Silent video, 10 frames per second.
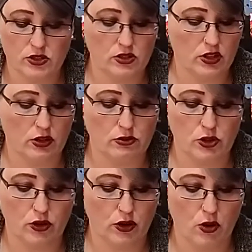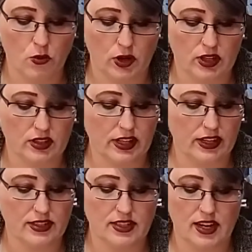You know, do your homework. Like
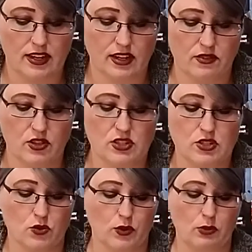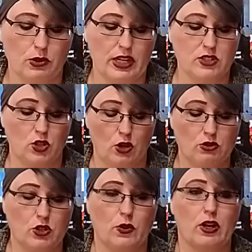I said, if this is a real place, go
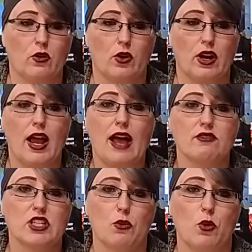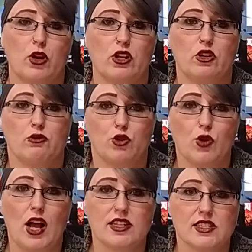to it, or have someone you
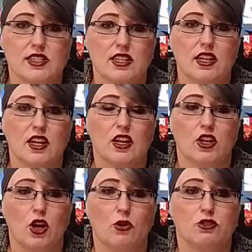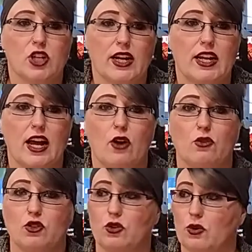trust go check it
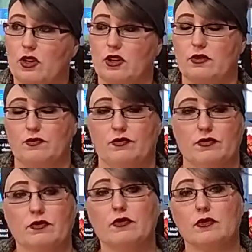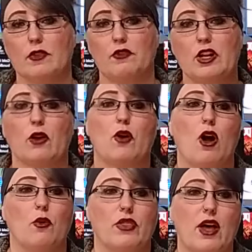out. Do a video
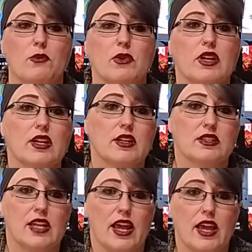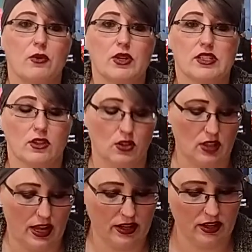call with them. Say, hey, what does it look
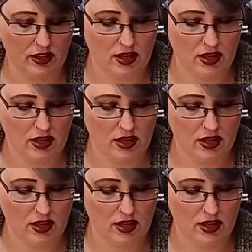like?